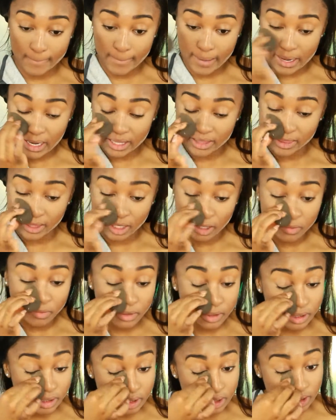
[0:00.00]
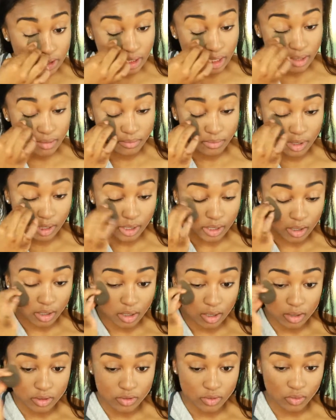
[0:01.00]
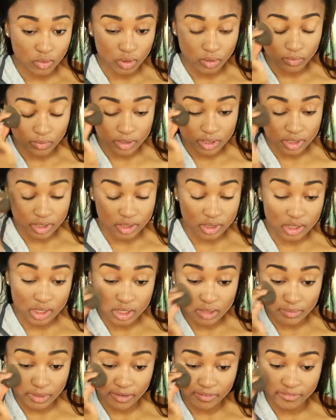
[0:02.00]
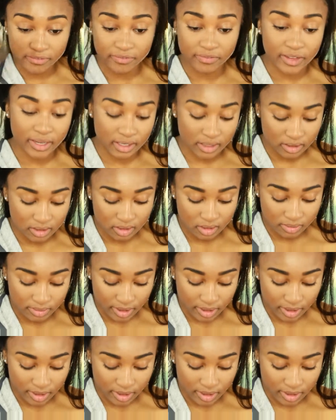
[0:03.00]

And I think I want to set my contour with just my face